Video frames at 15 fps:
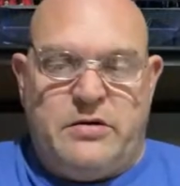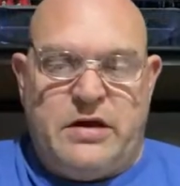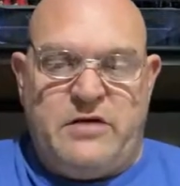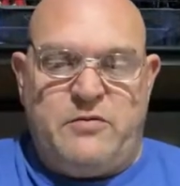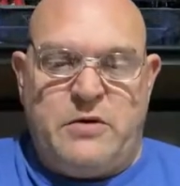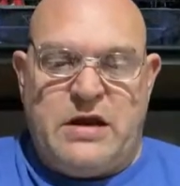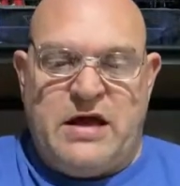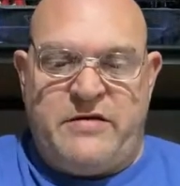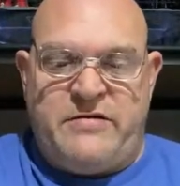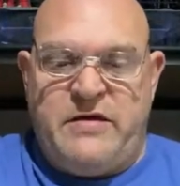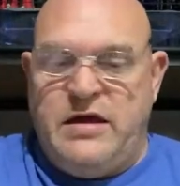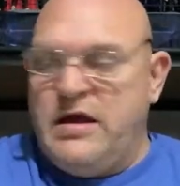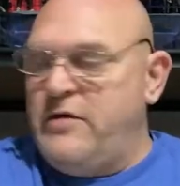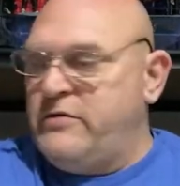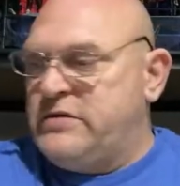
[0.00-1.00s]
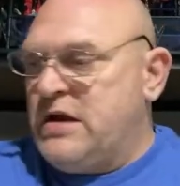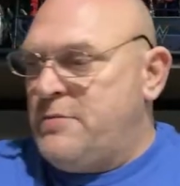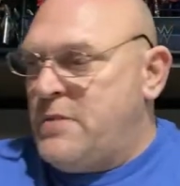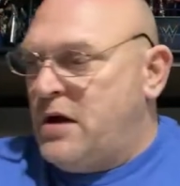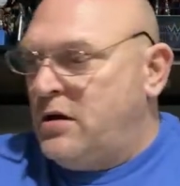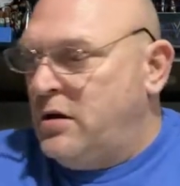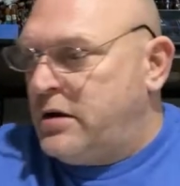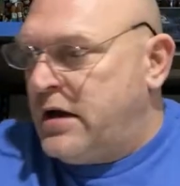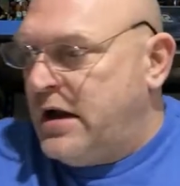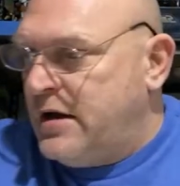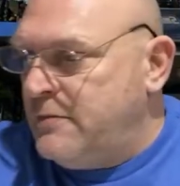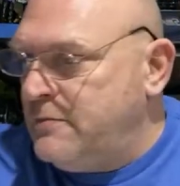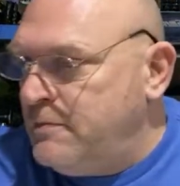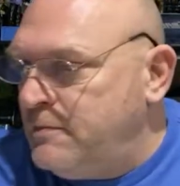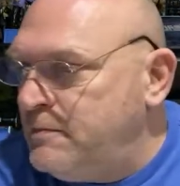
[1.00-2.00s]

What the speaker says: That's what I see every time I look at him.